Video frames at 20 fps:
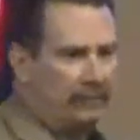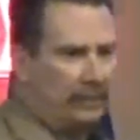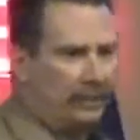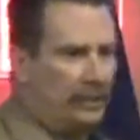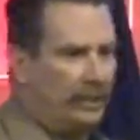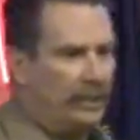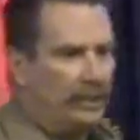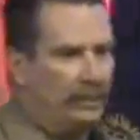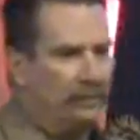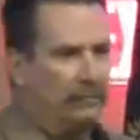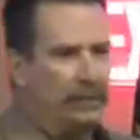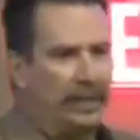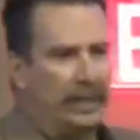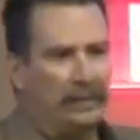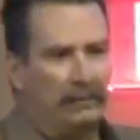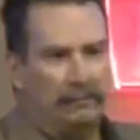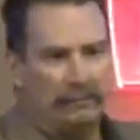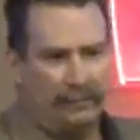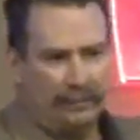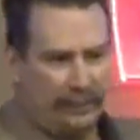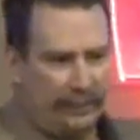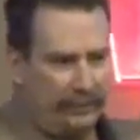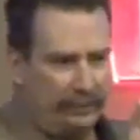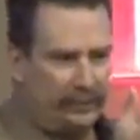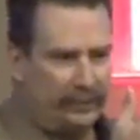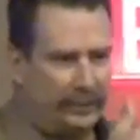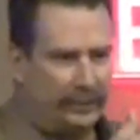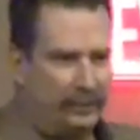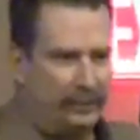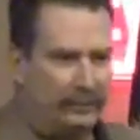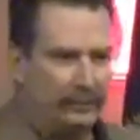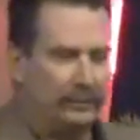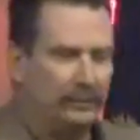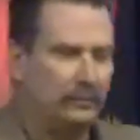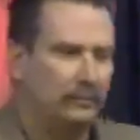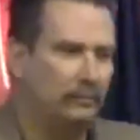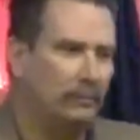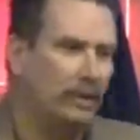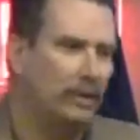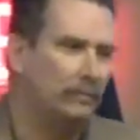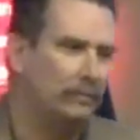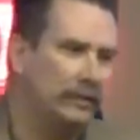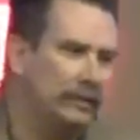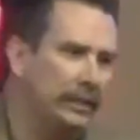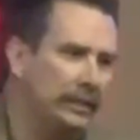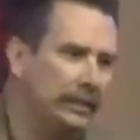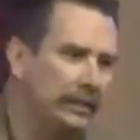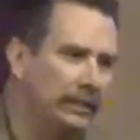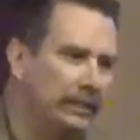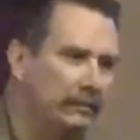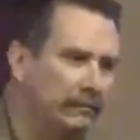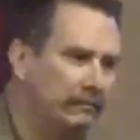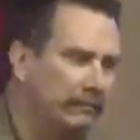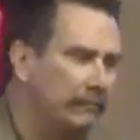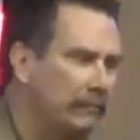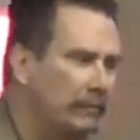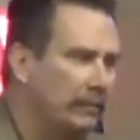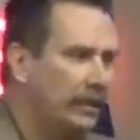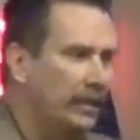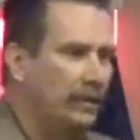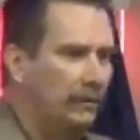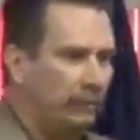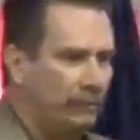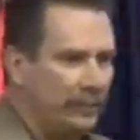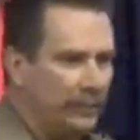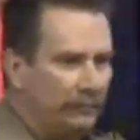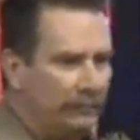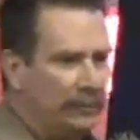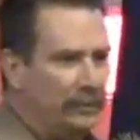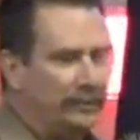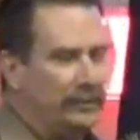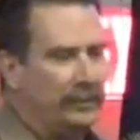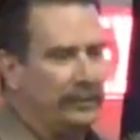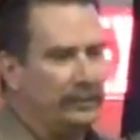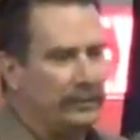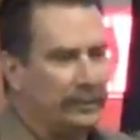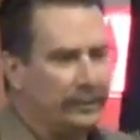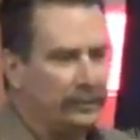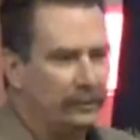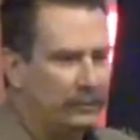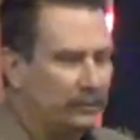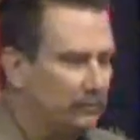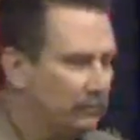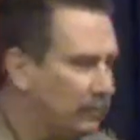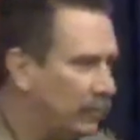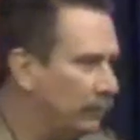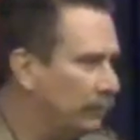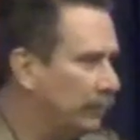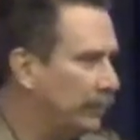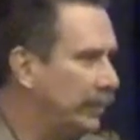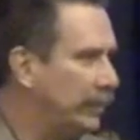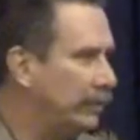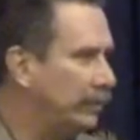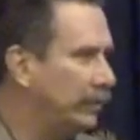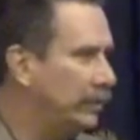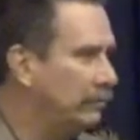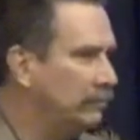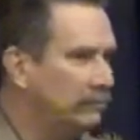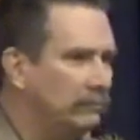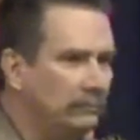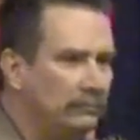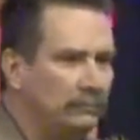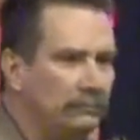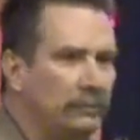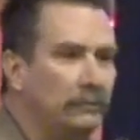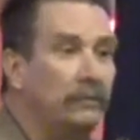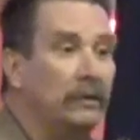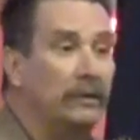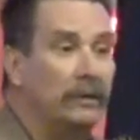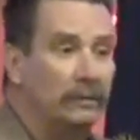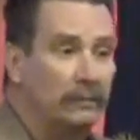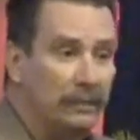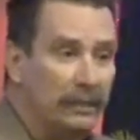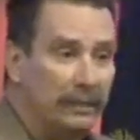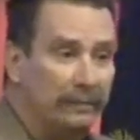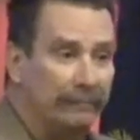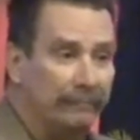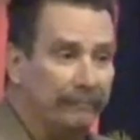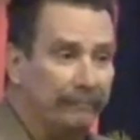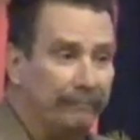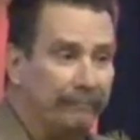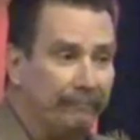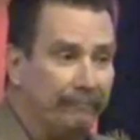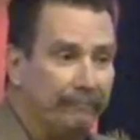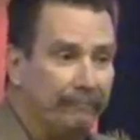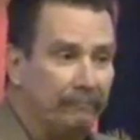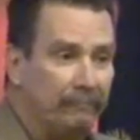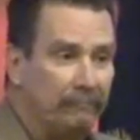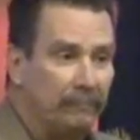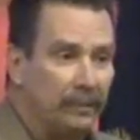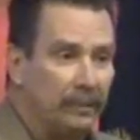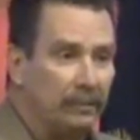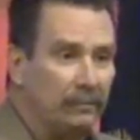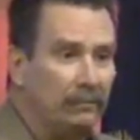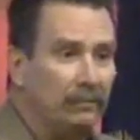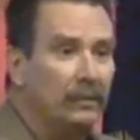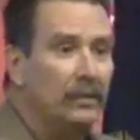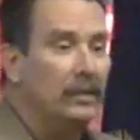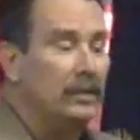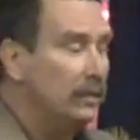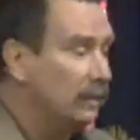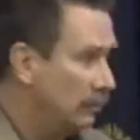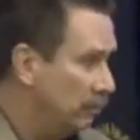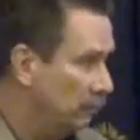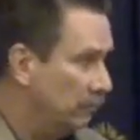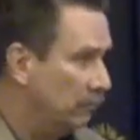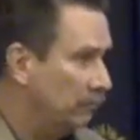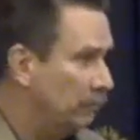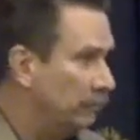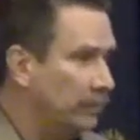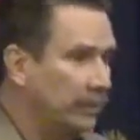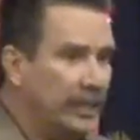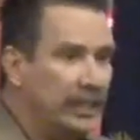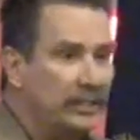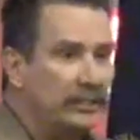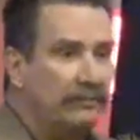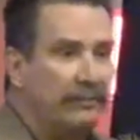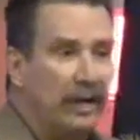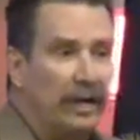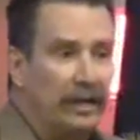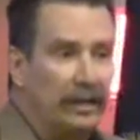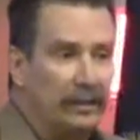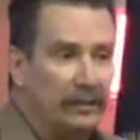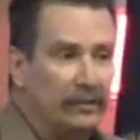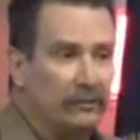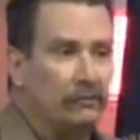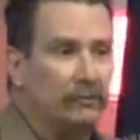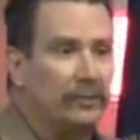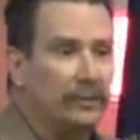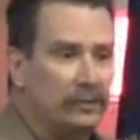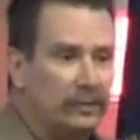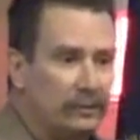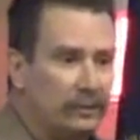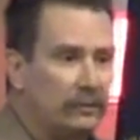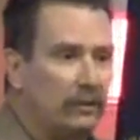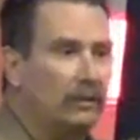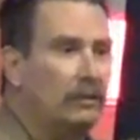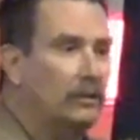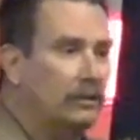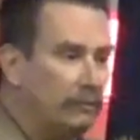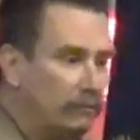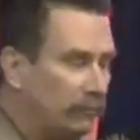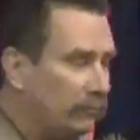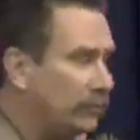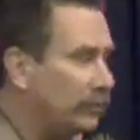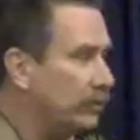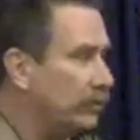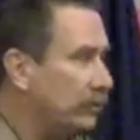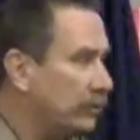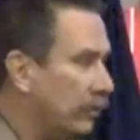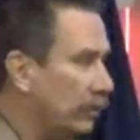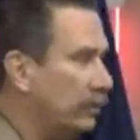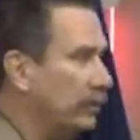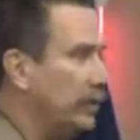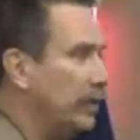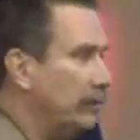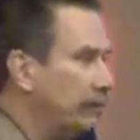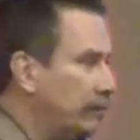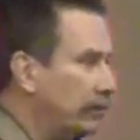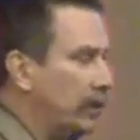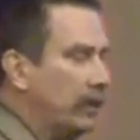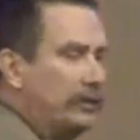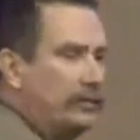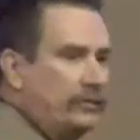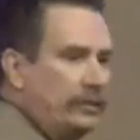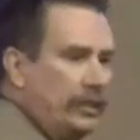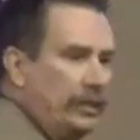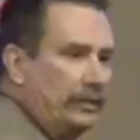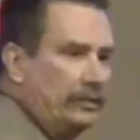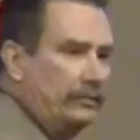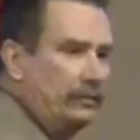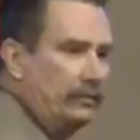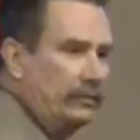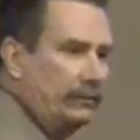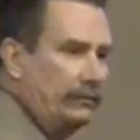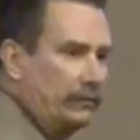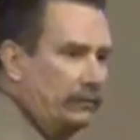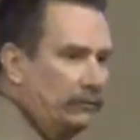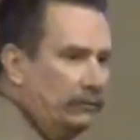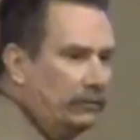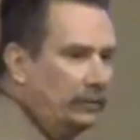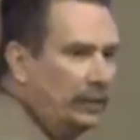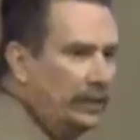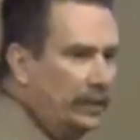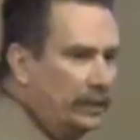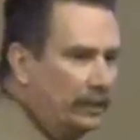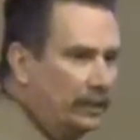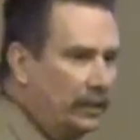Thinking about cedar skeletons in Barber County, how do we get rid of cedar skeleton in Barber County? We burn them up. You know, the next fires, we start, we start that process of doing that.